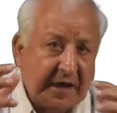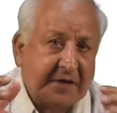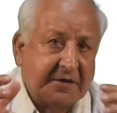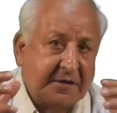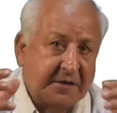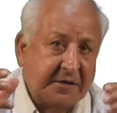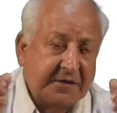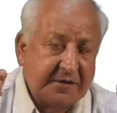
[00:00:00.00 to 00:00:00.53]

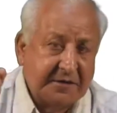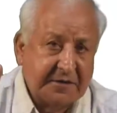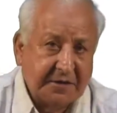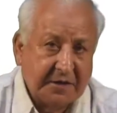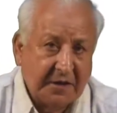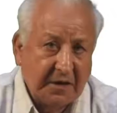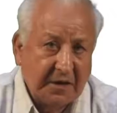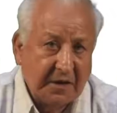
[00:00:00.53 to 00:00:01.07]

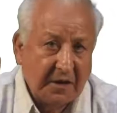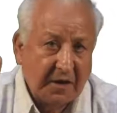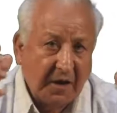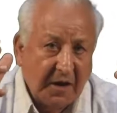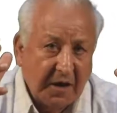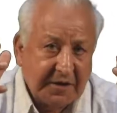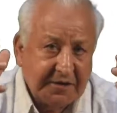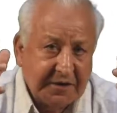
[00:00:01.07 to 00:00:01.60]
centers
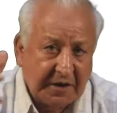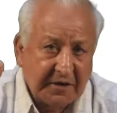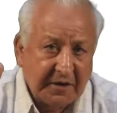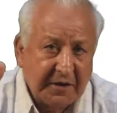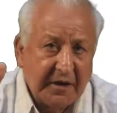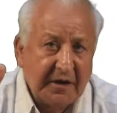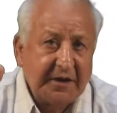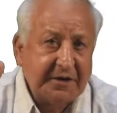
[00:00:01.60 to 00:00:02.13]
are
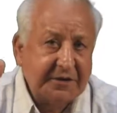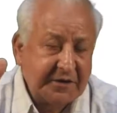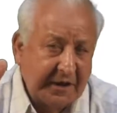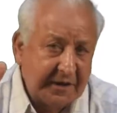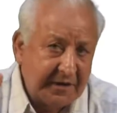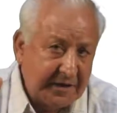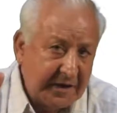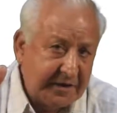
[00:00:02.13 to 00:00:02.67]
generally
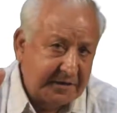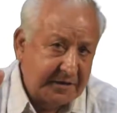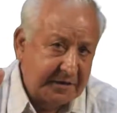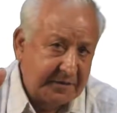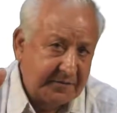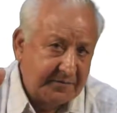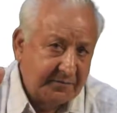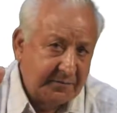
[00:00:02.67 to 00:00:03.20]
generated